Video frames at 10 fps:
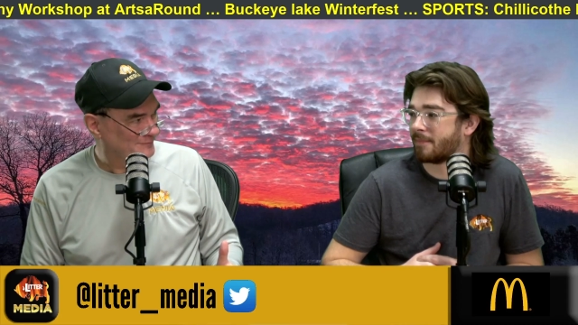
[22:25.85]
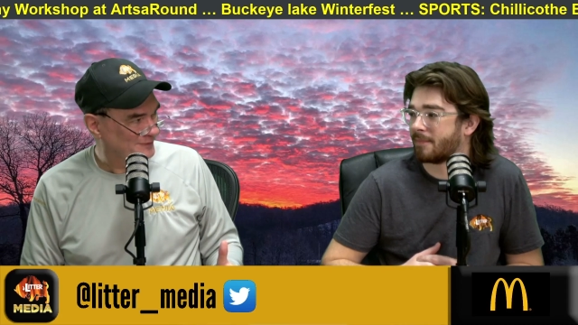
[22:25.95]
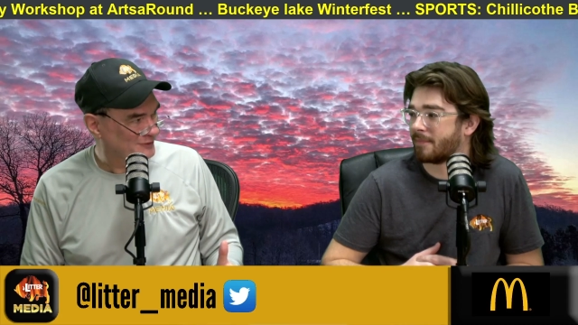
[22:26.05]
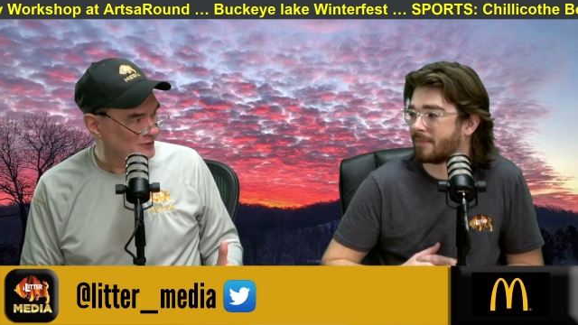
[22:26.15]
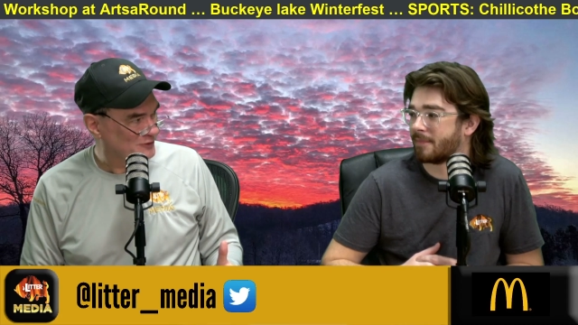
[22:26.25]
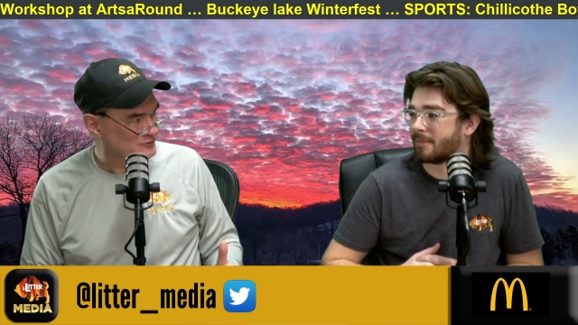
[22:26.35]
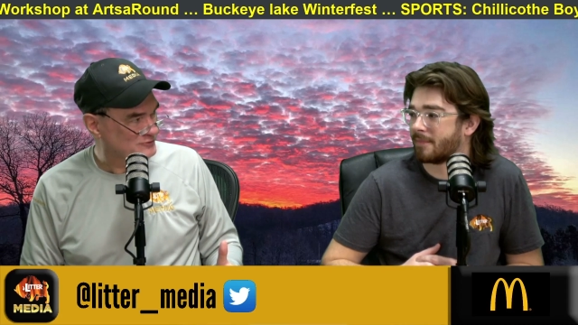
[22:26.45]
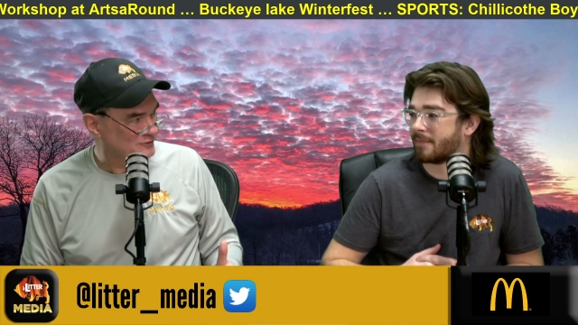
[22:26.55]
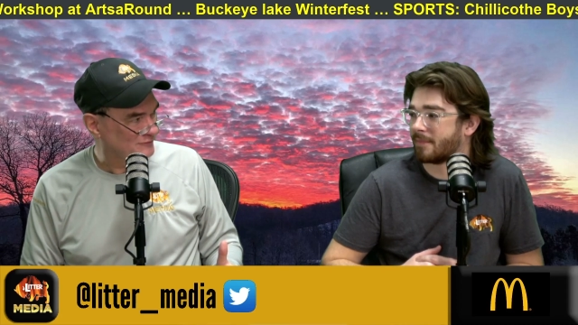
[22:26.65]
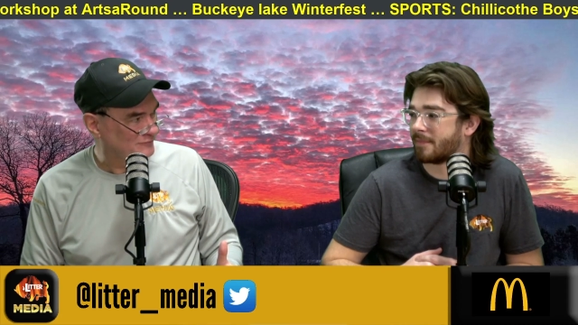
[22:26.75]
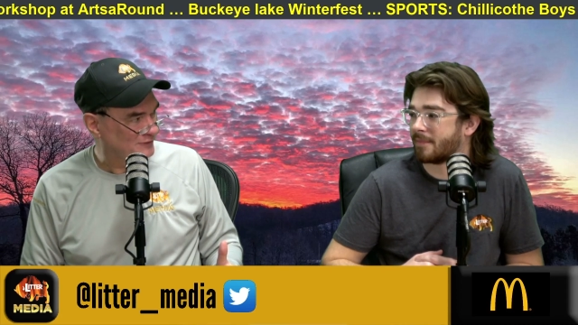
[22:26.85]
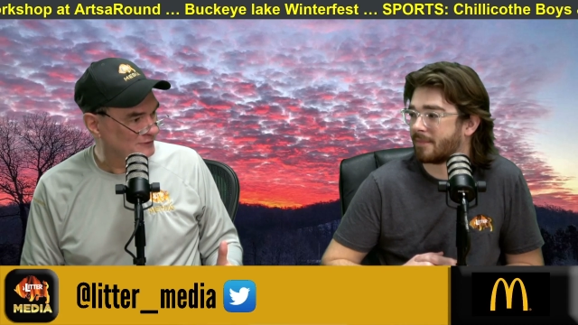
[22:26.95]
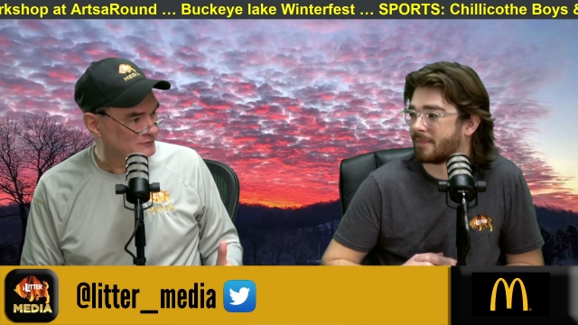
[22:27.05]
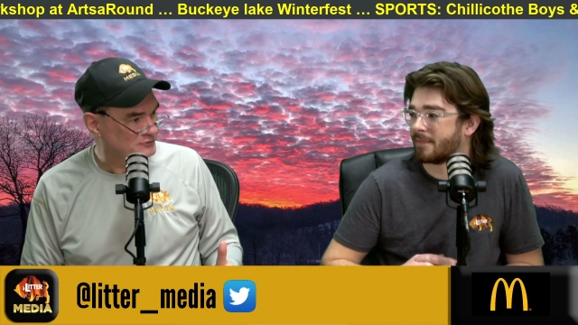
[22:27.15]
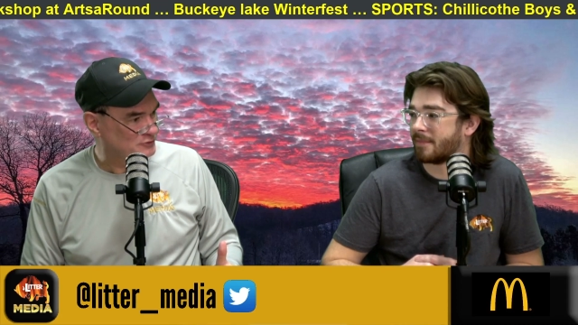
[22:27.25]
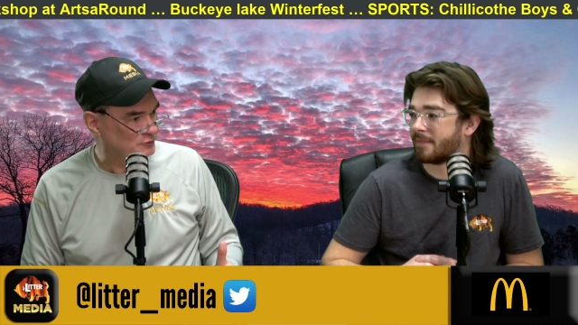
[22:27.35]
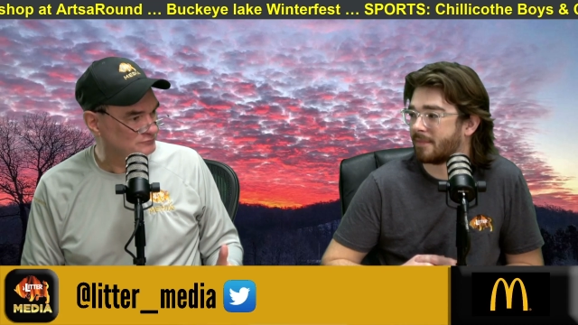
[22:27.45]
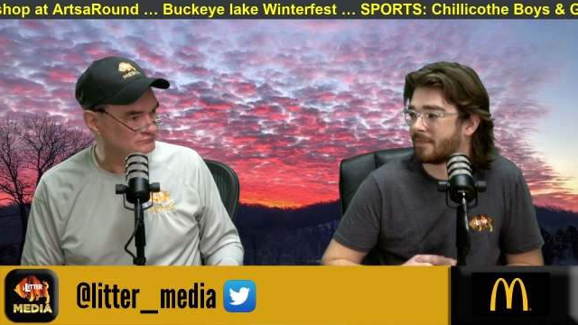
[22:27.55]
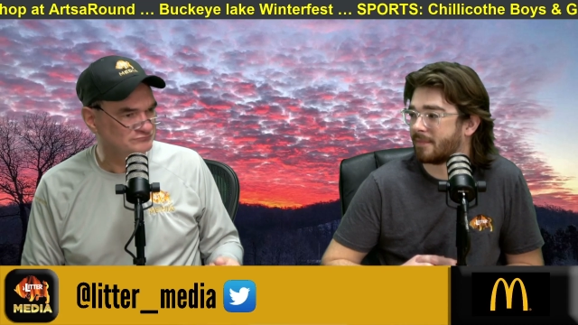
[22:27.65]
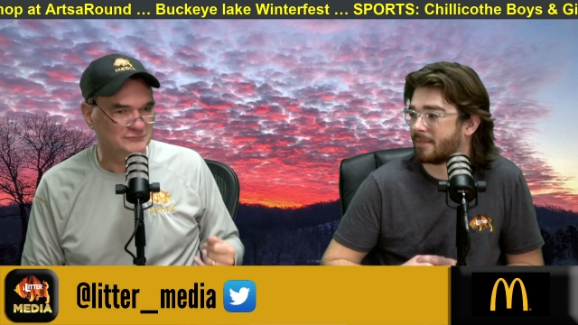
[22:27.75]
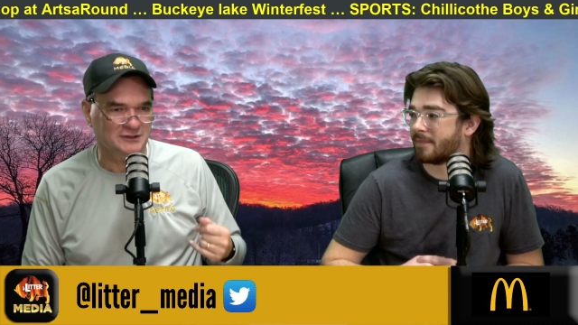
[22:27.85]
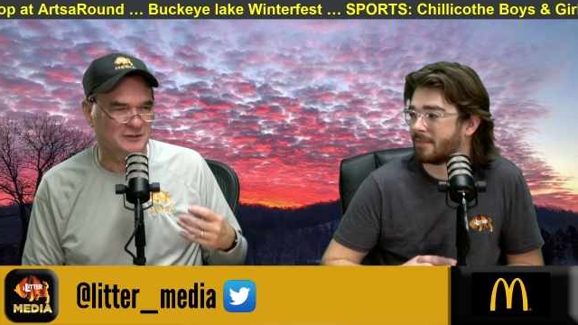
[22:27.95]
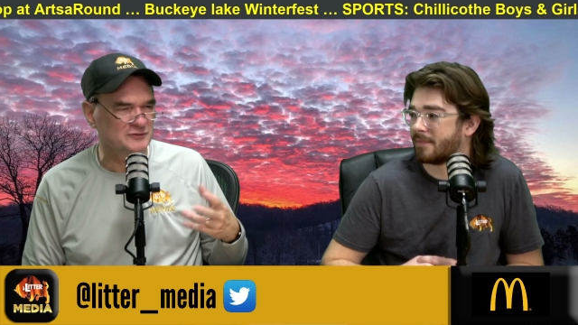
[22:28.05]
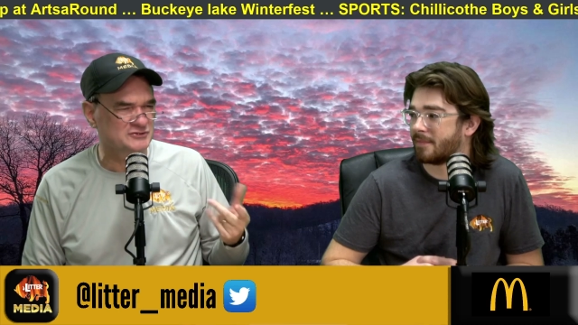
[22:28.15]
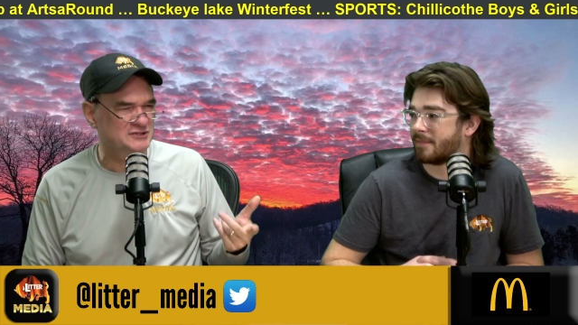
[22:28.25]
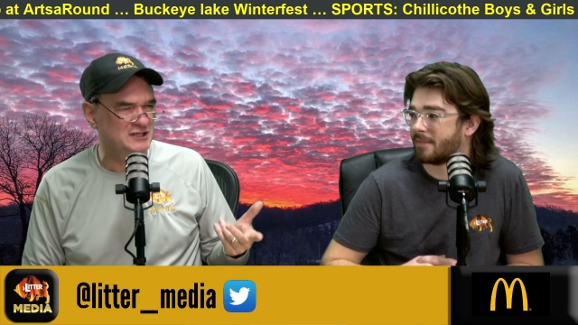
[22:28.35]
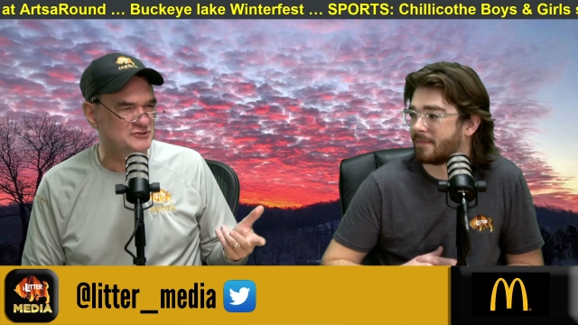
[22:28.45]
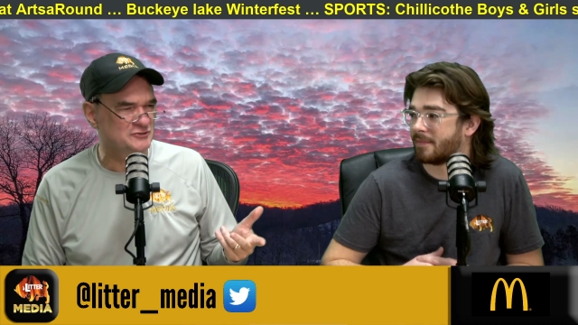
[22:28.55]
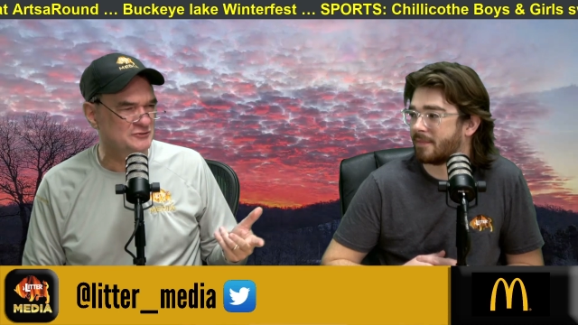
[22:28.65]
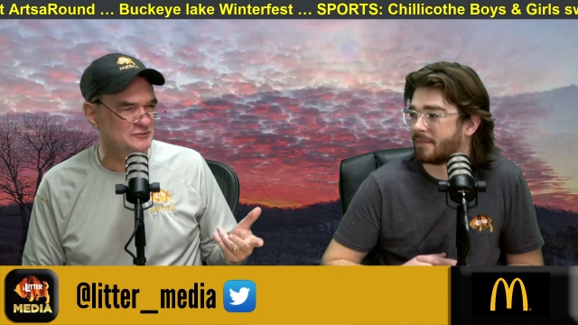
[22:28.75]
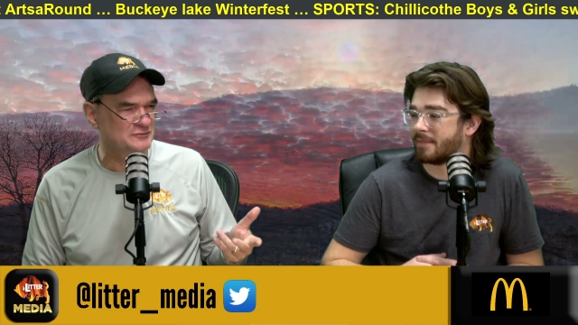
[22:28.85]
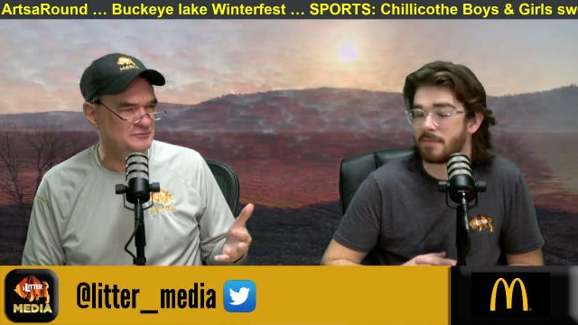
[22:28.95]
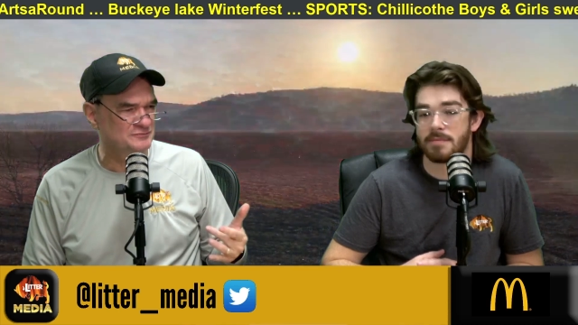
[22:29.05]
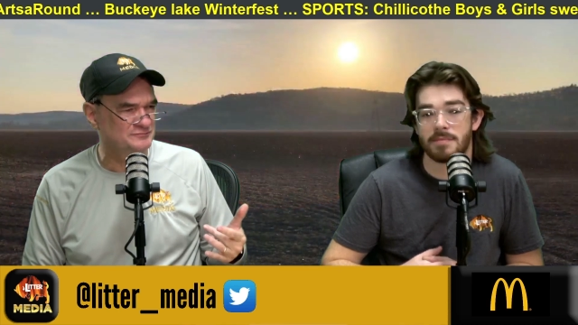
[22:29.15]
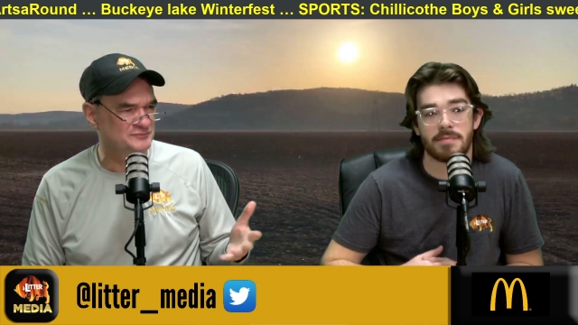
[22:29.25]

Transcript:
Speaker 1: because of a student. Uh, it was teacher.